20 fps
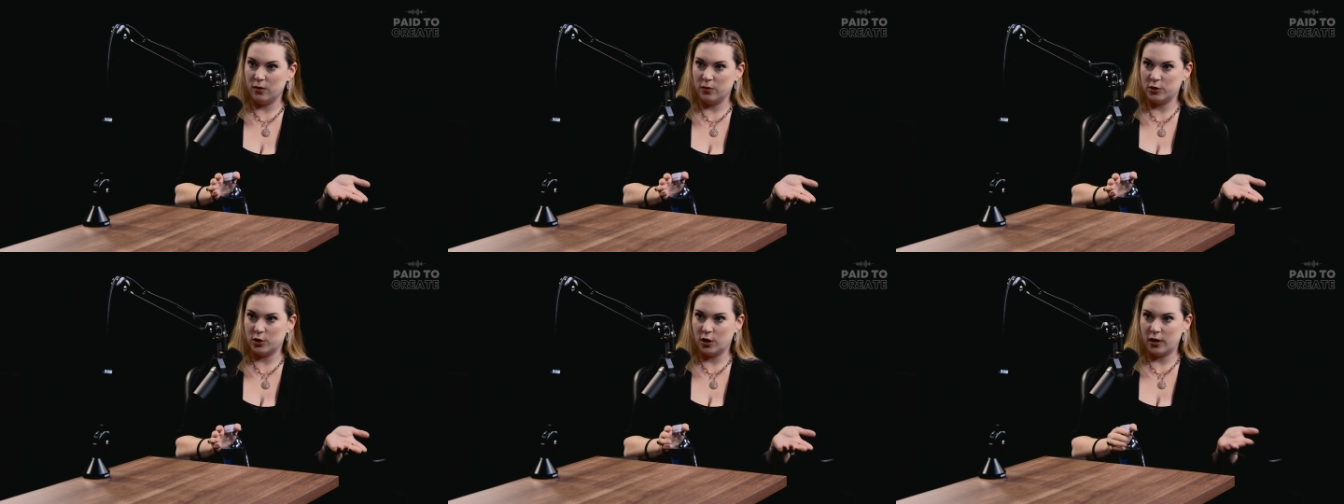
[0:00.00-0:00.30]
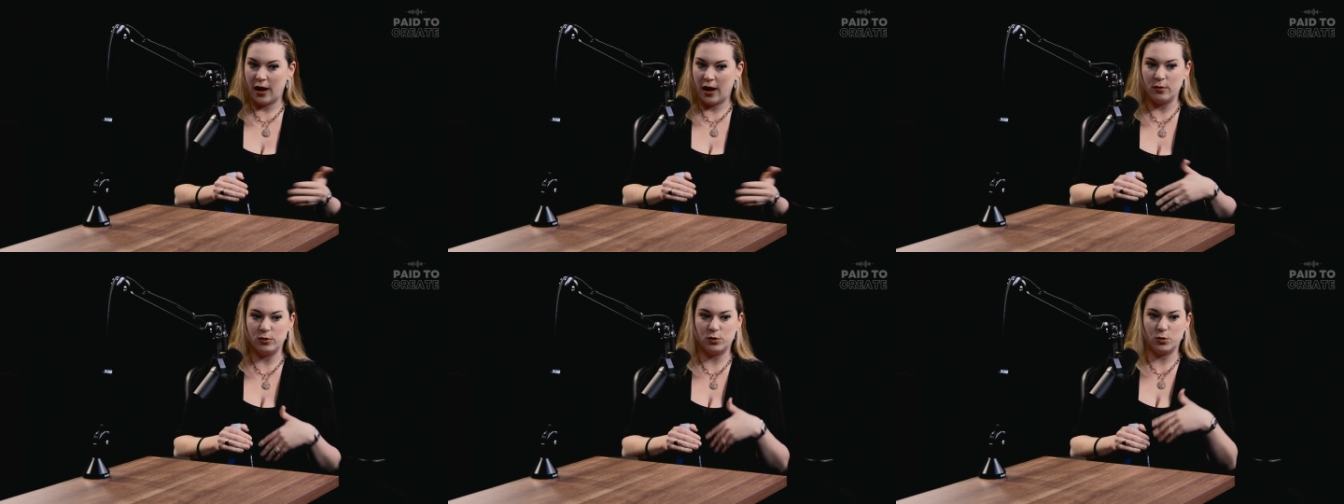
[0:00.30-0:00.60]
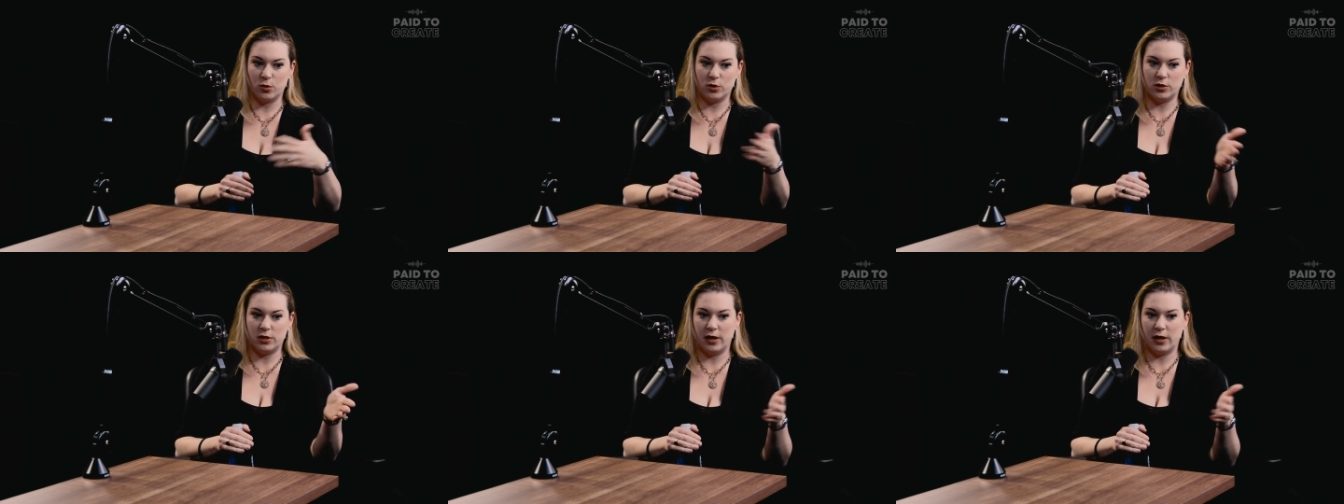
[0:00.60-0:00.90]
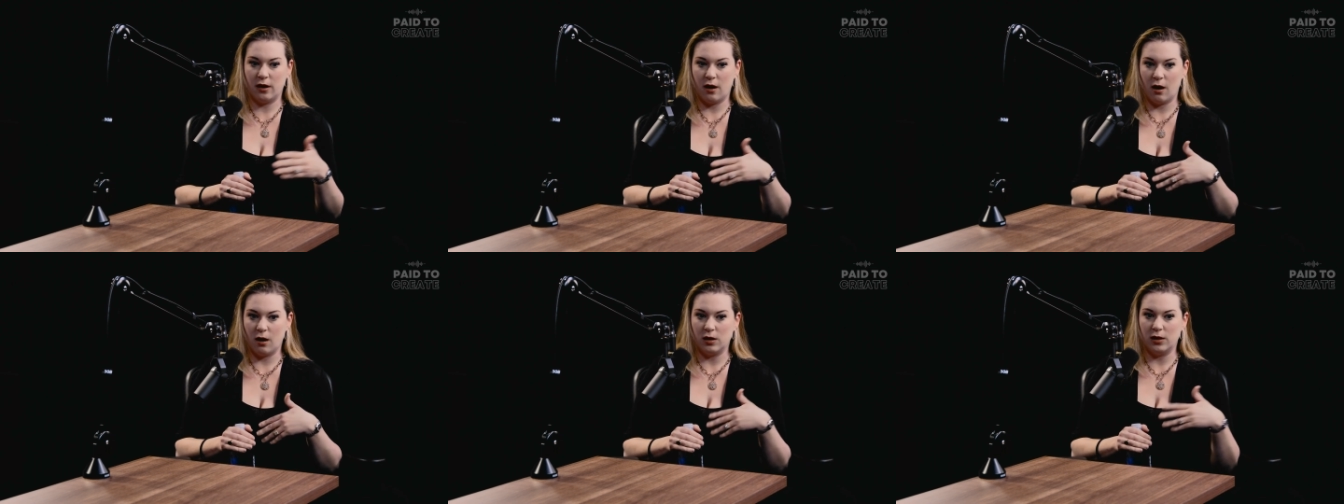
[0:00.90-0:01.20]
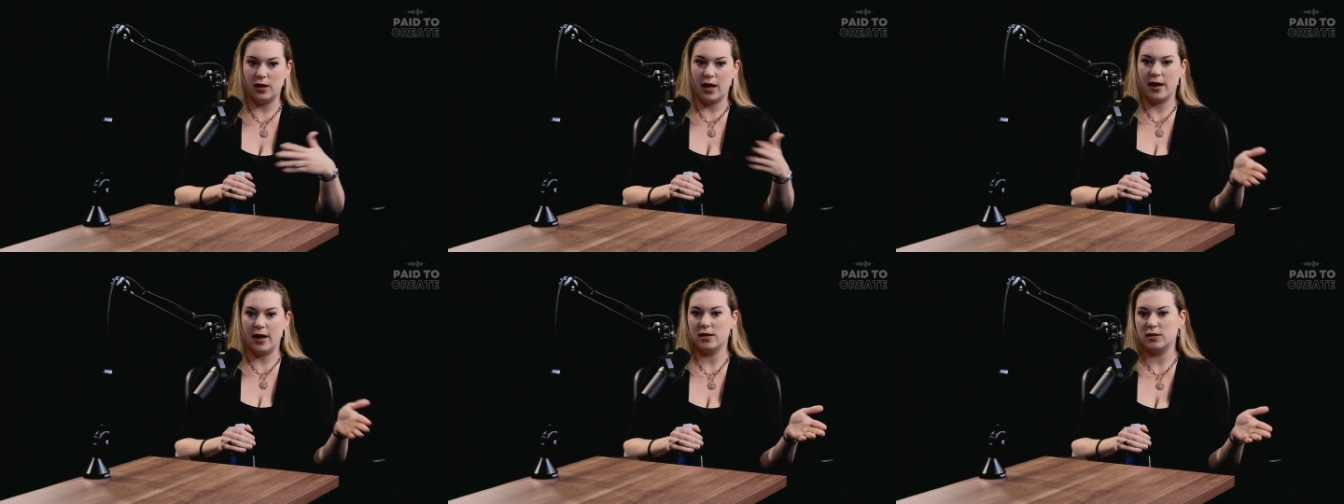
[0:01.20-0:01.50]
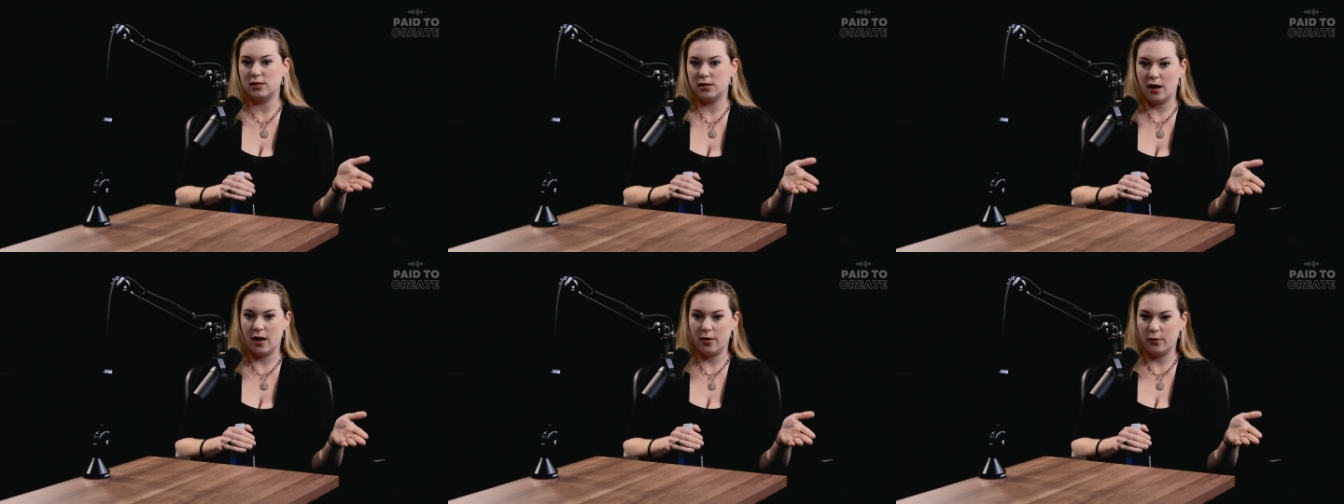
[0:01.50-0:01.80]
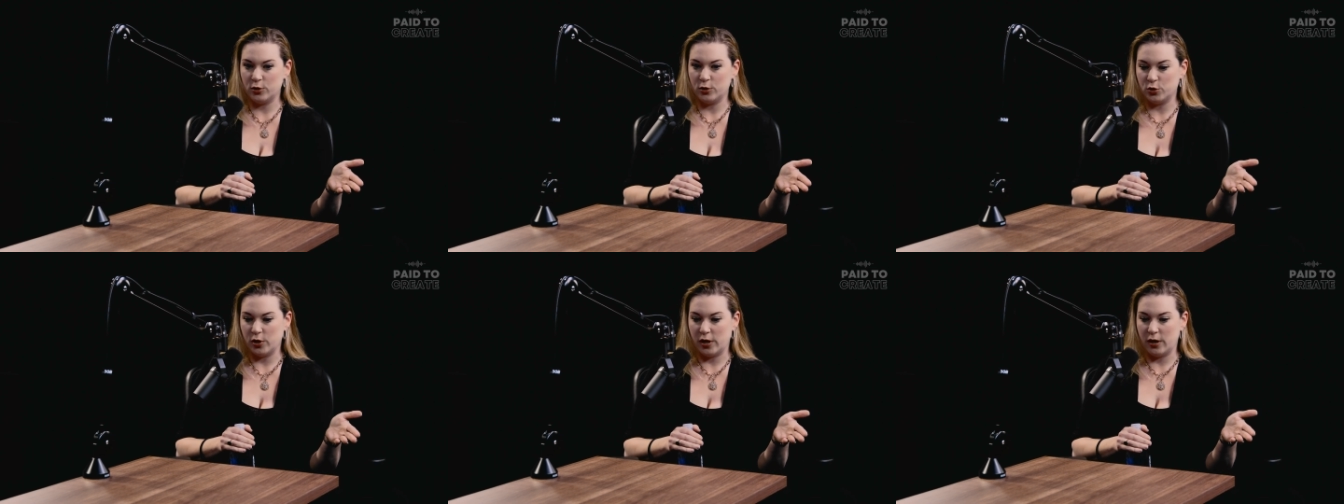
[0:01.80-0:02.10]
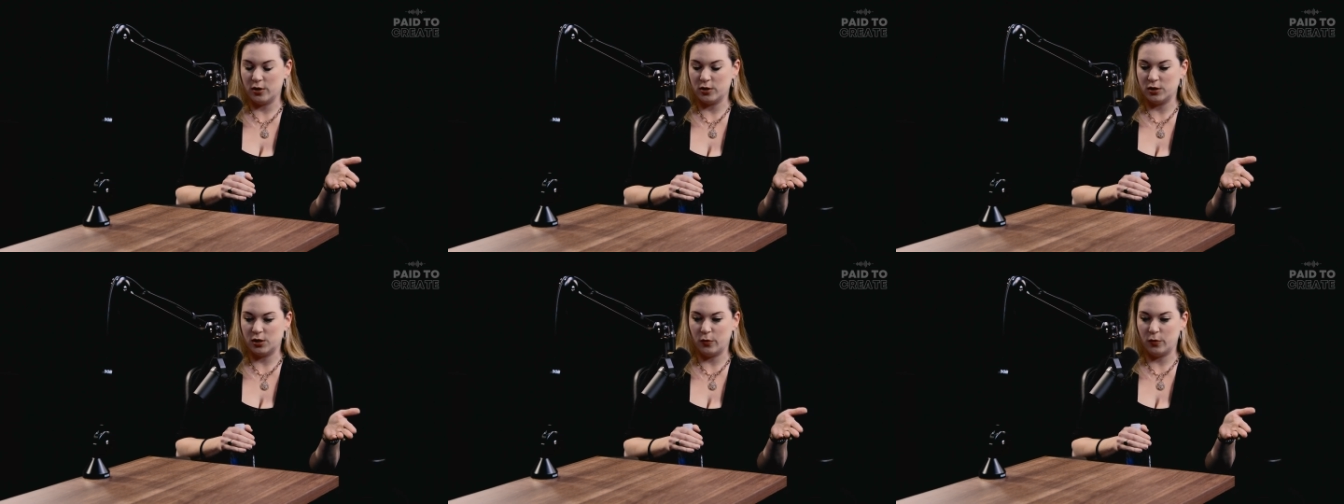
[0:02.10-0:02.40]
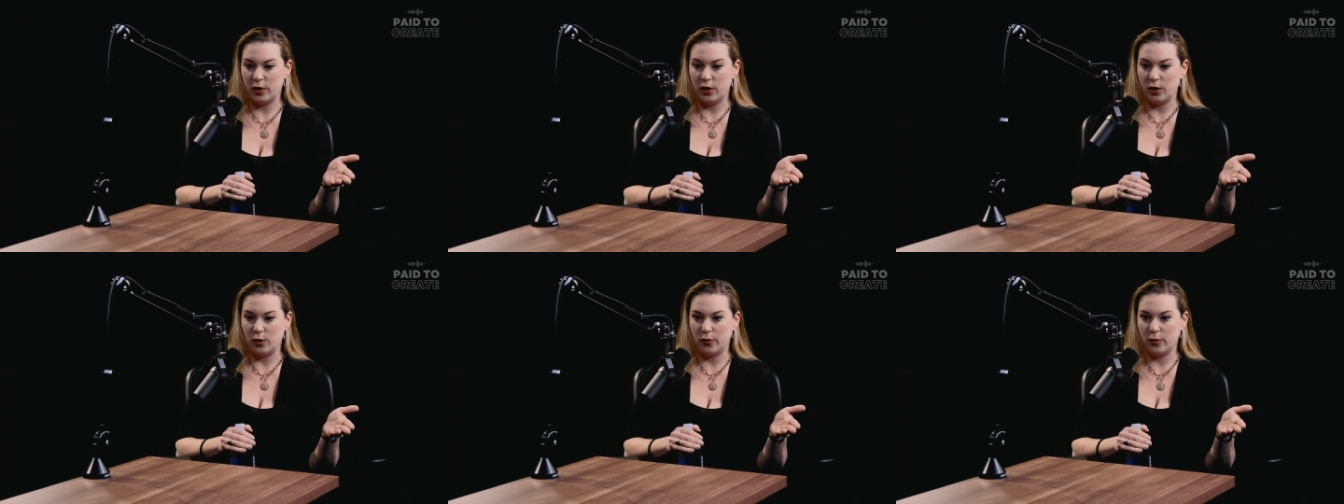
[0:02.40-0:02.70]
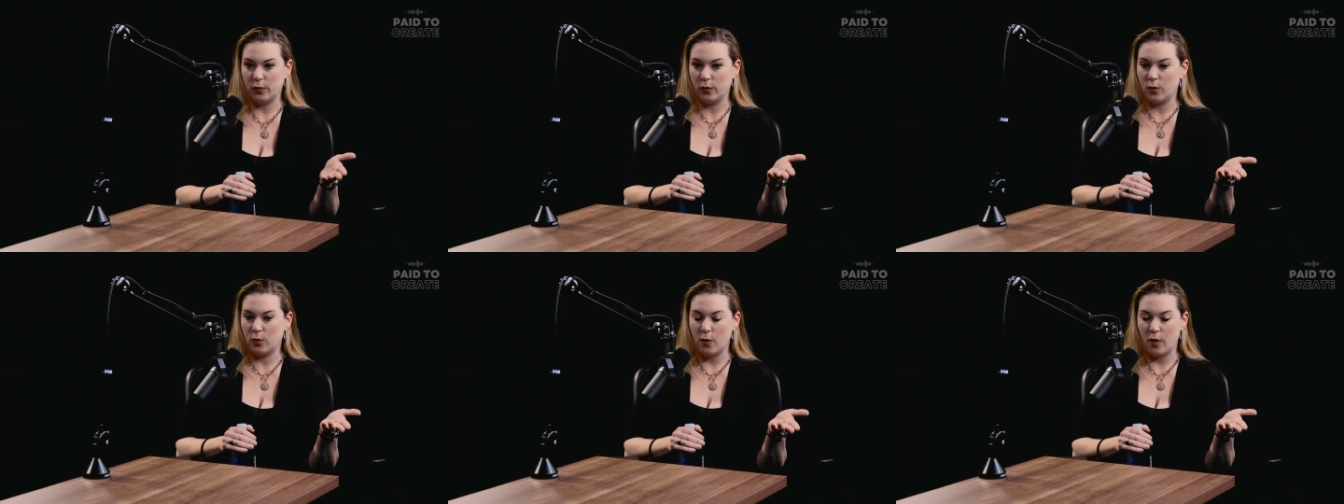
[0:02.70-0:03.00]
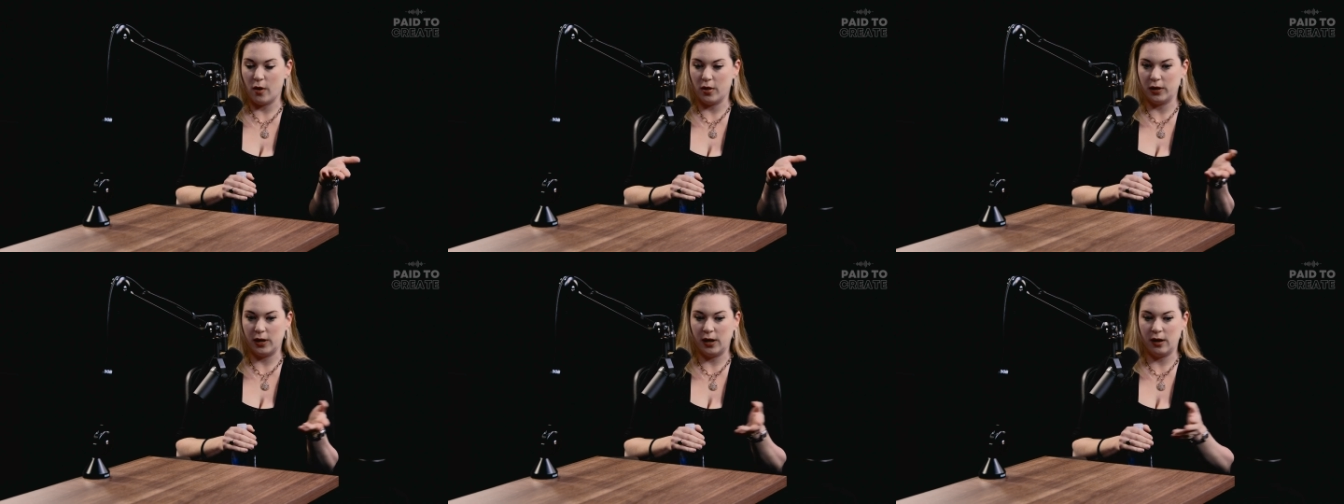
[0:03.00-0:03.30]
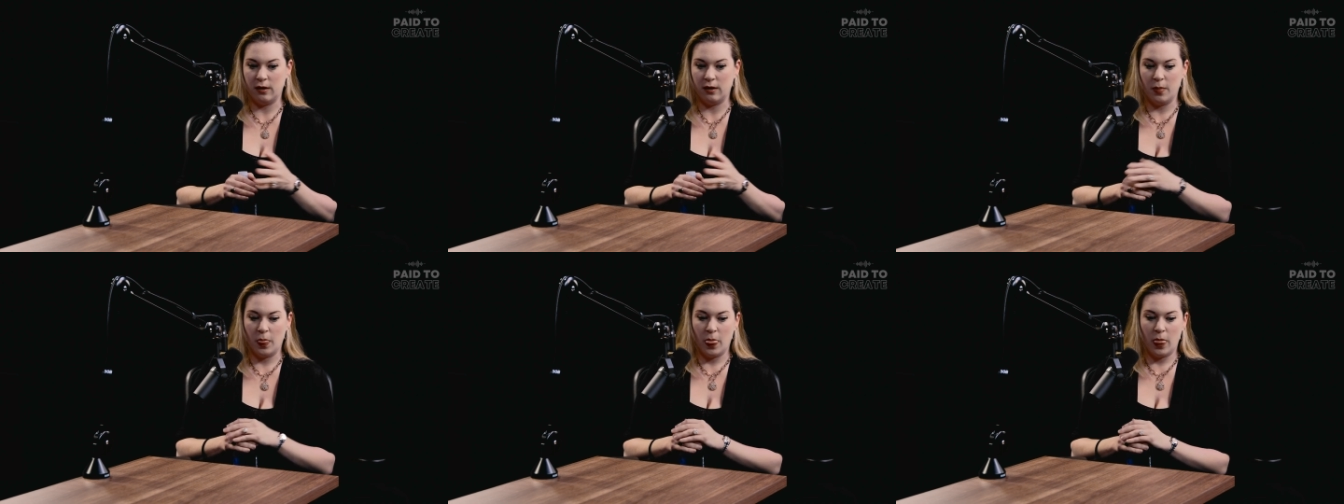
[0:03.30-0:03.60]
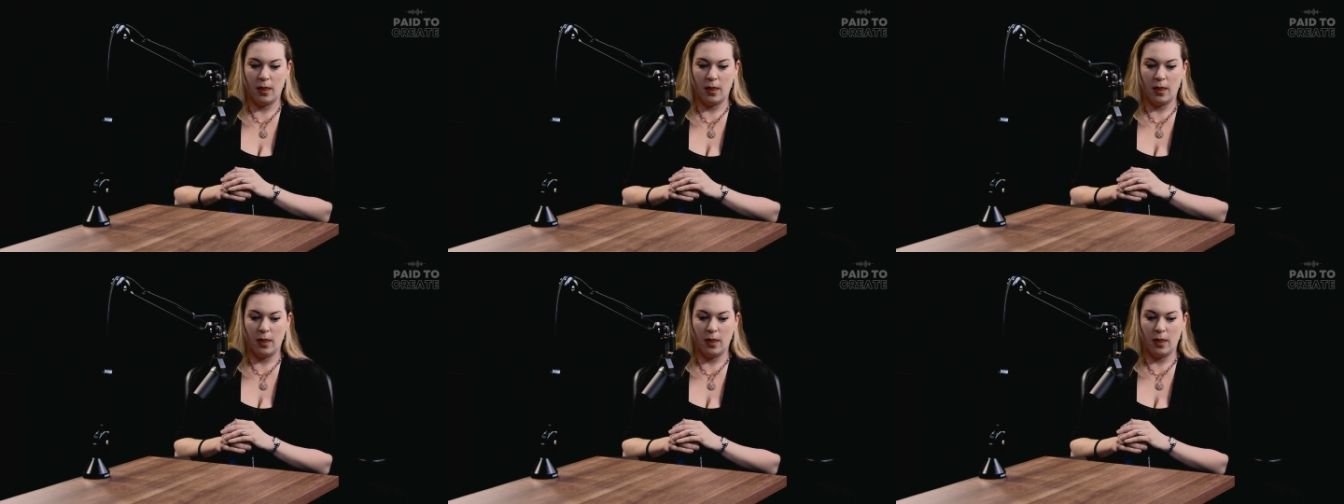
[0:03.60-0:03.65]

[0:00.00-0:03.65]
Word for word: We started outsourcing our clients to other trainers that we knew that were quality.